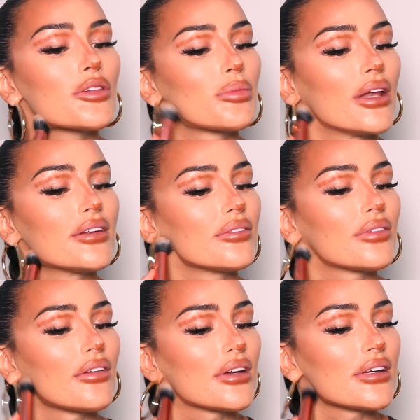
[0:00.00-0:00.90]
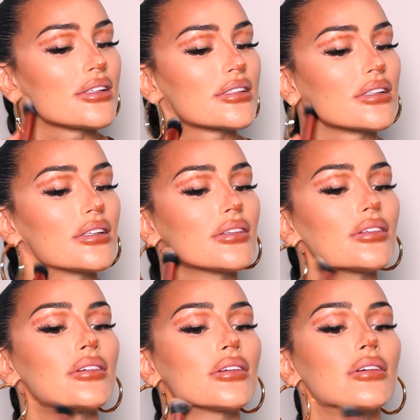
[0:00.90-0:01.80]
Blending very easy.
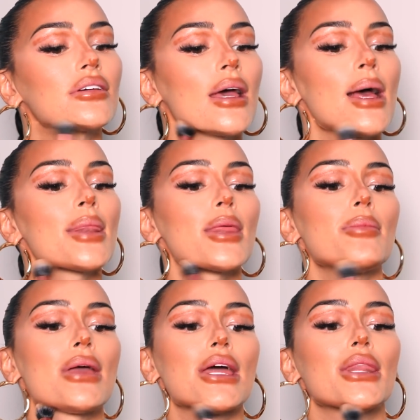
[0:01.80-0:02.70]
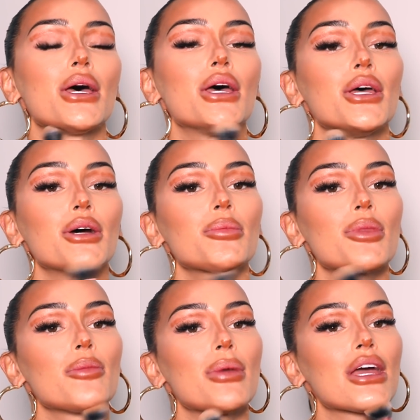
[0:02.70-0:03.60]
The bigger the hill,
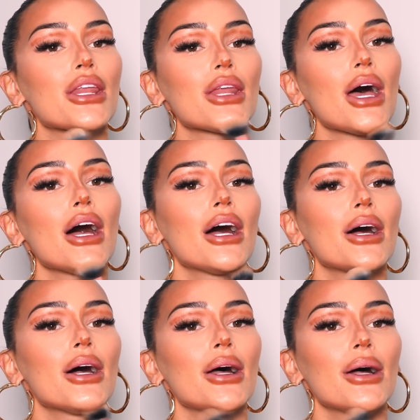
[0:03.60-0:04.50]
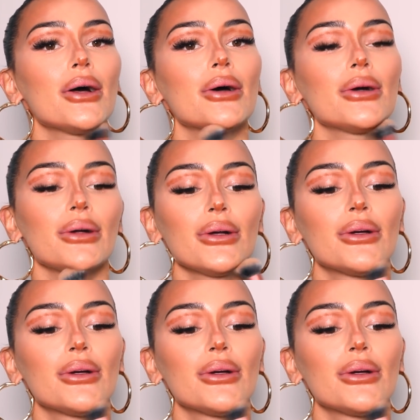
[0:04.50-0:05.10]
the bigger the how.